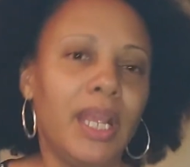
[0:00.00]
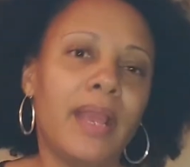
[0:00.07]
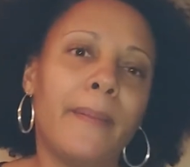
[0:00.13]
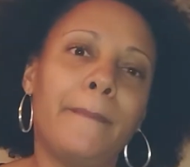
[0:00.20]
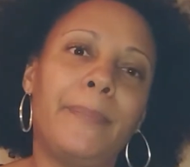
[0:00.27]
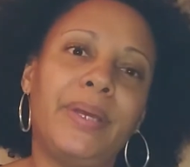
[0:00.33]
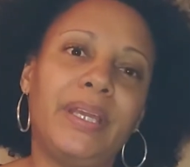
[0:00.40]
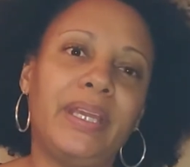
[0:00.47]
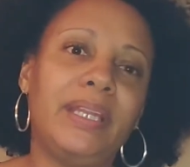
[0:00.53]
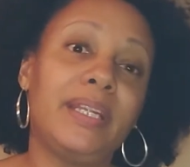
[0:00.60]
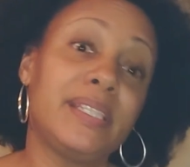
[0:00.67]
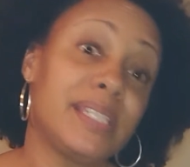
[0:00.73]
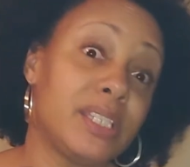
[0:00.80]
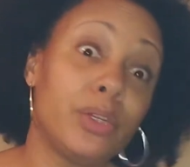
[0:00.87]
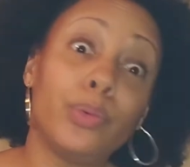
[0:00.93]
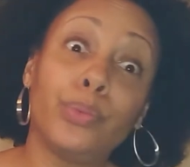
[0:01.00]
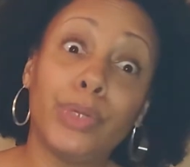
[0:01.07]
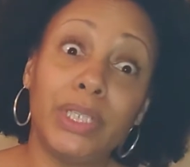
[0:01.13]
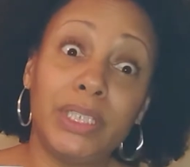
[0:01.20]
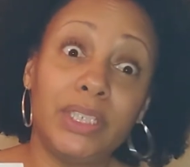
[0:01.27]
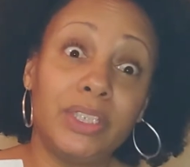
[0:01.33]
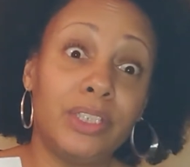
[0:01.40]
but it's still
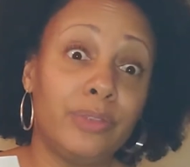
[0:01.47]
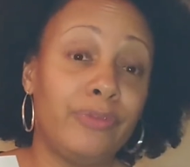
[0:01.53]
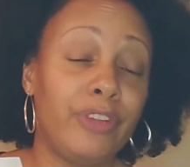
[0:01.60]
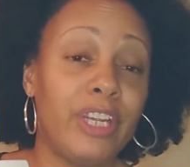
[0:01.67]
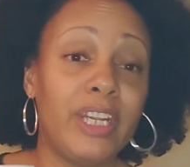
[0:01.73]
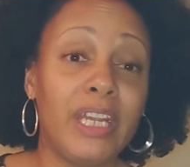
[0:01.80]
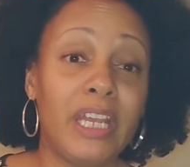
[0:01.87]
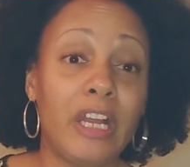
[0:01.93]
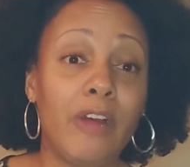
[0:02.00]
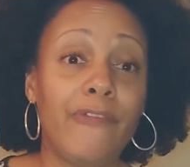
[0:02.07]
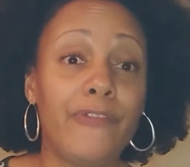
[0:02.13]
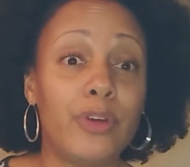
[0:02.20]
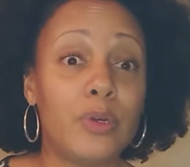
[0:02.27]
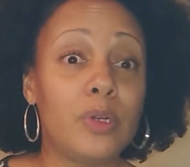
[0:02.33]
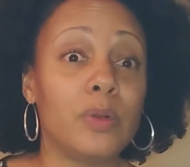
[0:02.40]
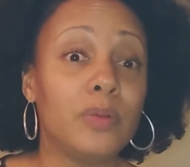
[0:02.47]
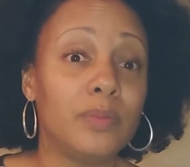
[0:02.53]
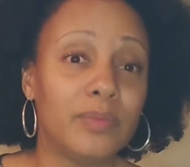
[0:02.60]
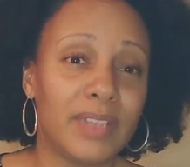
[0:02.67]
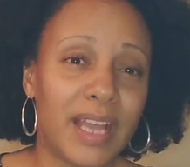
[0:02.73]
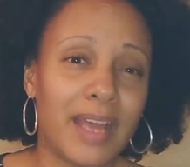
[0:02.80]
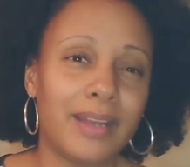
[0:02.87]
really good, very helpful,
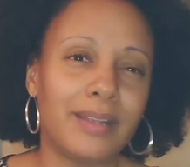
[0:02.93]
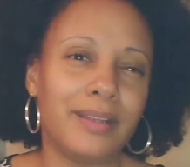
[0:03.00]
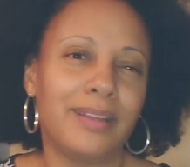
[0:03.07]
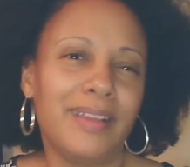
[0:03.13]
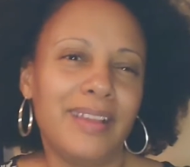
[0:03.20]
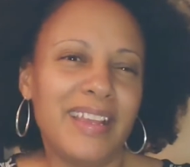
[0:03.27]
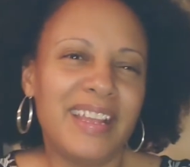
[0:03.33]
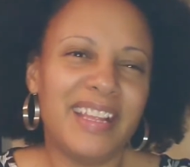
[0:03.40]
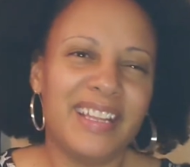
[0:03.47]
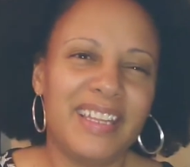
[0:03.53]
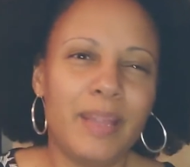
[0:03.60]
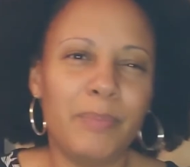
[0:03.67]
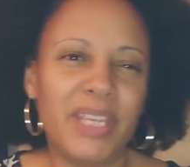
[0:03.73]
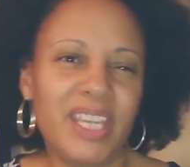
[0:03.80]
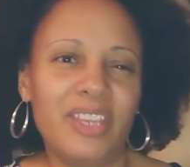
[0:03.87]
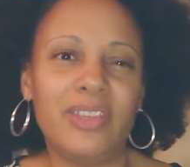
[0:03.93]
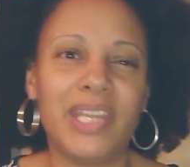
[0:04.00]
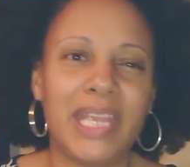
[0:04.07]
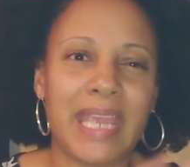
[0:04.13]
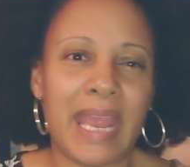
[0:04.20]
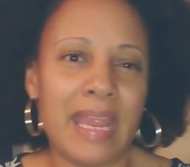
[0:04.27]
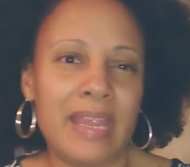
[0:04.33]
kind of let me give you the
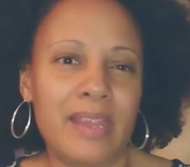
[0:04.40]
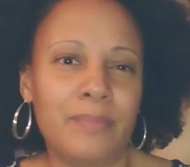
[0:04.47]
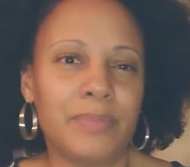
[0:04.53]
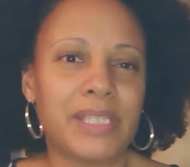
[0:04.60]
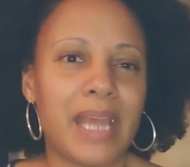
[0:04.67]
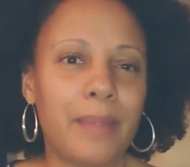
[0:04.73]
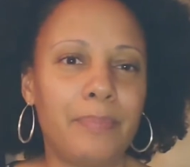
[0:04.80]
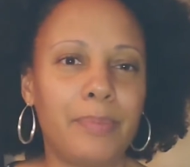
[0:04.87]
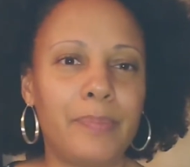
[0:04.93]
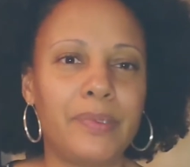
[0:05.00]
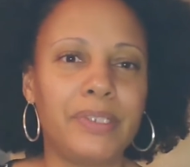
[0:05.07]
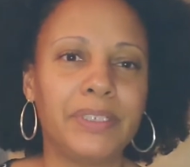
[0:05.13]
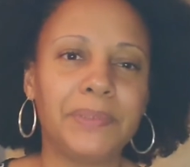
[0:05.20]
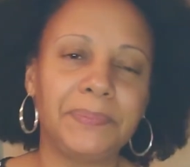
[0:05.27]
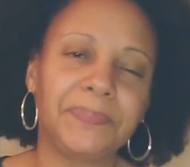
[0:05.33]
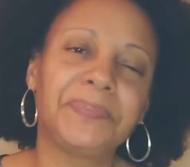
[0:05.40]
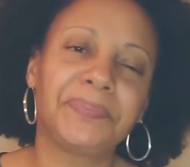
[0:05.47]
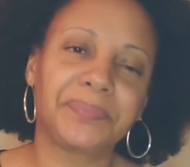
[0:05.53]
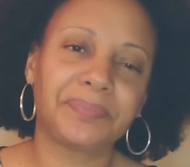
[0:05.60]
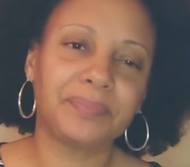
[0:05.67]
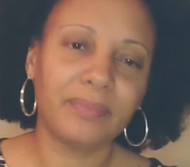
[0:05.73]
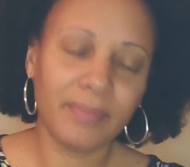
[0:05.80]
game type of book.
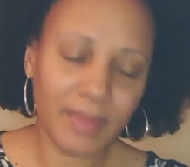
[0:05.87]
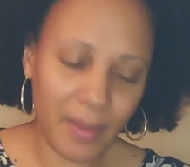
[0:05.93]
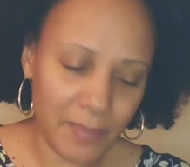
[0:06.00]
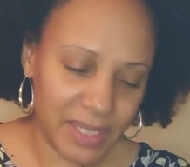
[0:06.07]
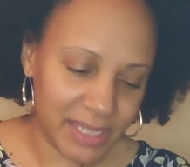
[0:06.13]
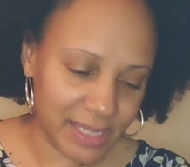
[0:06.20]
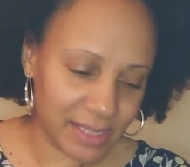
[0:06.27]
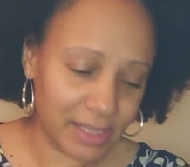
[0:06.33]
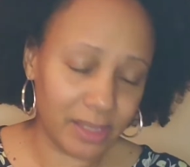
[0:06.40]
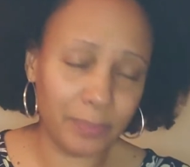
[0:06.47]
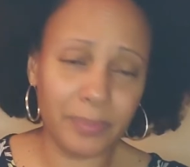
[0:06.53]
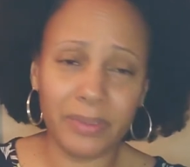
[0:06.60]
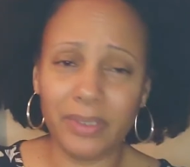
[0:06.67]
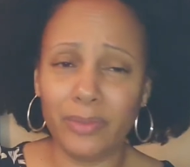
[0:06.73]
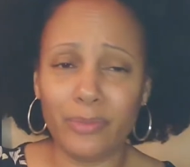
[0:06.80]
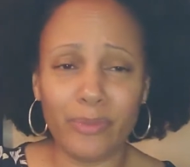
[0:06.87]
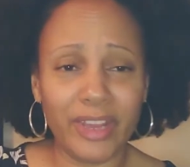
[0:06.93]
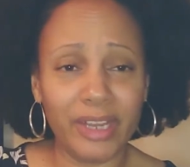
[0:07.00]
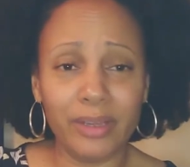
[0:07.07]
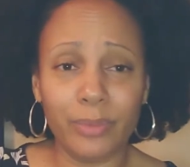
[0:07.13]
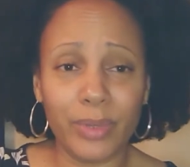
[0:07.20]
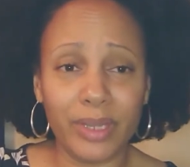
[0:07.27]
But it's a good book,
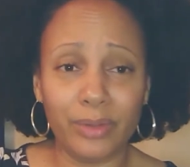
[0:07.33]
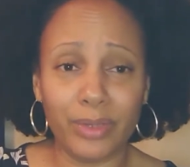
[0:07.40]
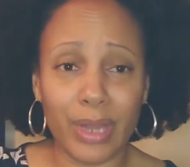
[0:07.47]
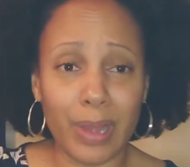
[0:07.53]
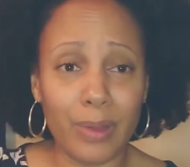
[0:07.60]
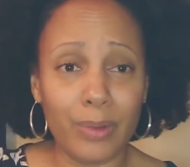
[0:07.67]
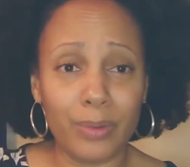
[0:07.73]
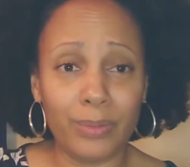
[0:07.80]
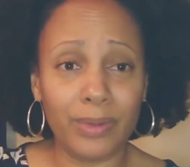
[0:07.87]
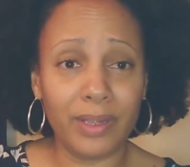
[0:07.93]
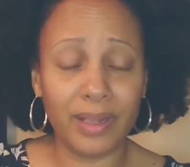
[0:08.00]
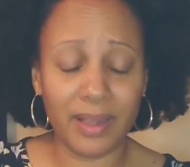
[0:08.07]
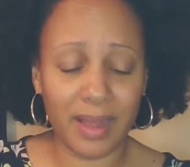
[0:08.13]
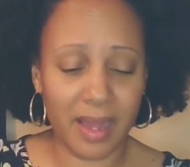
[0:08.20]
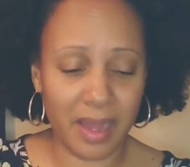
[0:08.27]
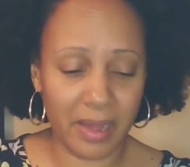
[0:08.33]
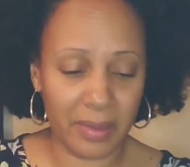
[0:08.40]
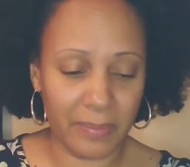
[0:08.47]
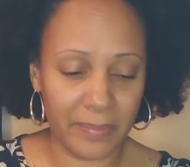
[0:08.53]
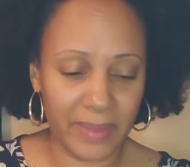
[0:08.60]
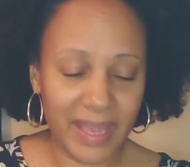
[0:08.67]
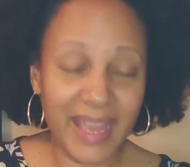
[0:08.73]
very well known.
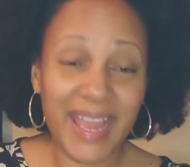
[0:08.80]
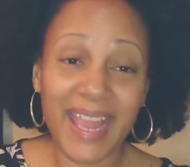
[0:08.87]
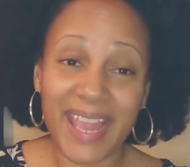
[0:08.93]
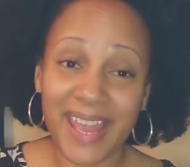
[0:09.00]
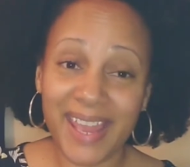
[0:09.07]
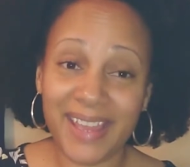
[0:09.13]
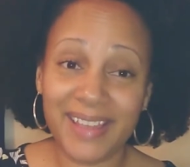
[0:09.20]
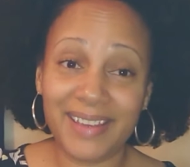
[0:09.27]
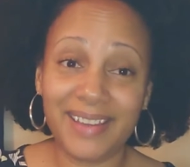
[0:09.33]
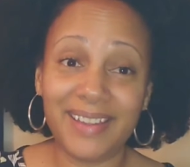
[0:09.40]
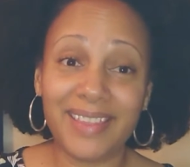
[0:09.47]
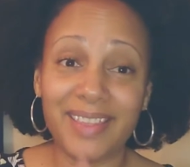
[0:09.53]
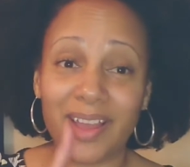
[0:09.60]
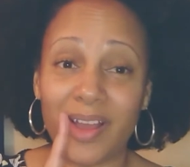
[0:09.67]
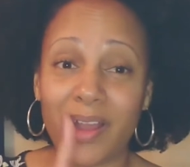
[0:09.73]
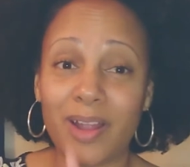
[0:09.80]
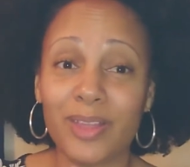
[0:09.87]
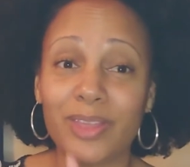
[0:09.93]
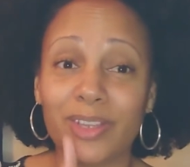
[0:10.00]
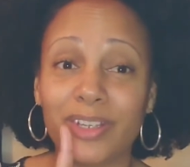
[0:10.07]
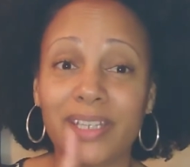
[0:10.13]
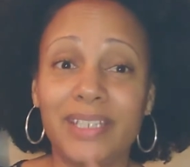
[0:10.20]
And the
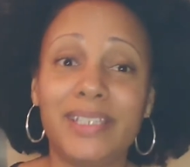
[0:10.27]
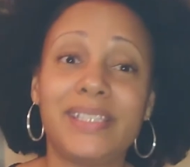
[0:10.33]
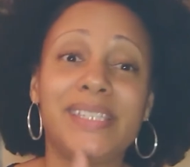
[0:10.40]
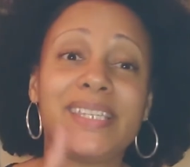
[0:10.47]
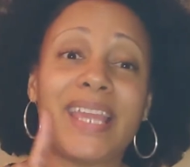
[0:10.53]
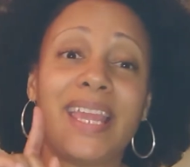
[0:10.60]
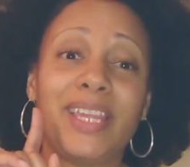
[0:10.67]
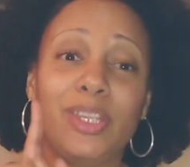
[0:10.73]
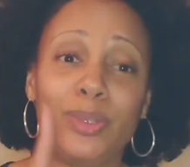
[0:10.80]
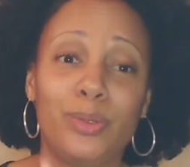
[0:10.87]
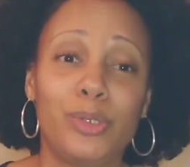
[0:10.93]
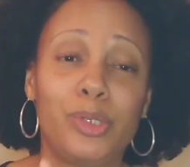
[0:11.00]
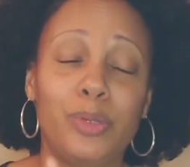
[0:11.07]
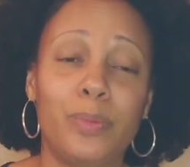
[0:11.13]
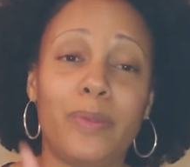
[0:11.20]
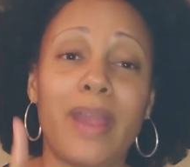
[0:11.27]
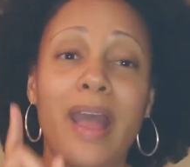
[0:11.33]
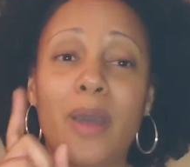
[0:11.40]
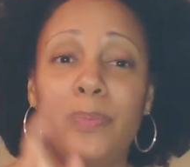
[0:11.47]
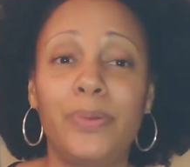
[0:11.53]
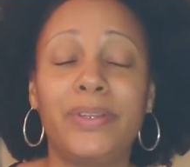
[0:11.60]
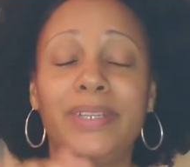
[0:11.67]
author is a YouTuber.
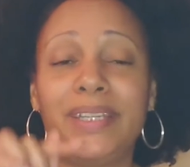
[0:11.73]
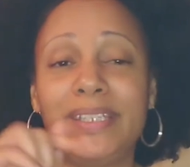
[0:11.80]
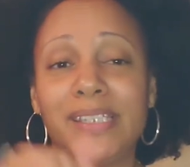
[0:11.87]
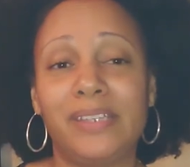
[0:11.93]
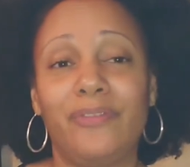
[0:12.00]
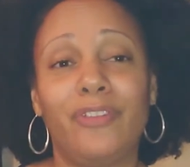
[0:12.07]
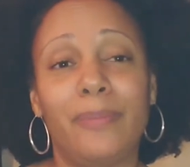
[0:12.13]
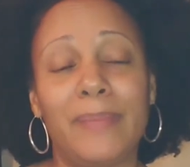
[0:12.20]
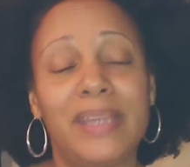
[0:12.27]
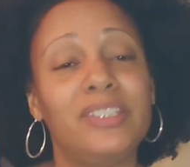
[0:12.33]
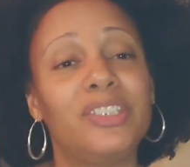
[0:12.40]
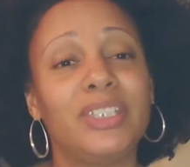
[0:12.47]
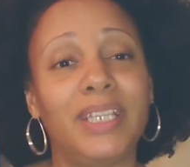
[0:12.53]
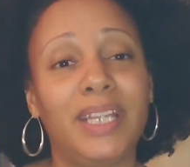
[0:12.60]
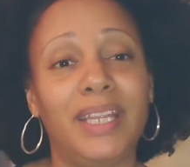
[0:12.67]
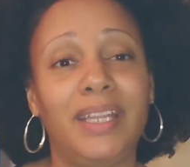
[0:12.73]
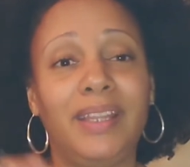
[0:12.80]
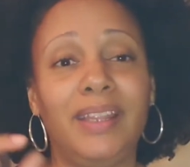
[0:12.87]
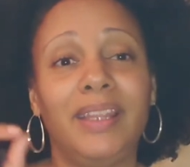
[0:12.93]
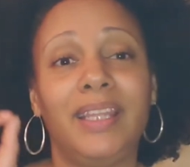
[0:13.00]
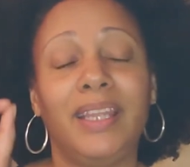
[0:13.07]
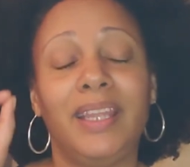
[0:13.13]
I'll put his information
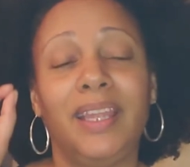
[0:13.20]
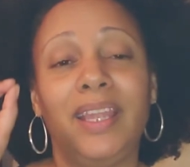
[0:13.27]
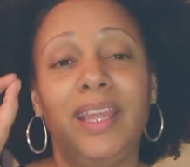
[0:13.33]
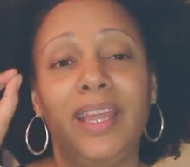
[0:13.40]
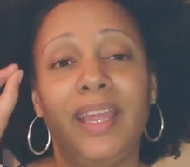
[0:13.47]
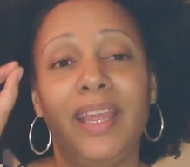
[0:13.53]
in the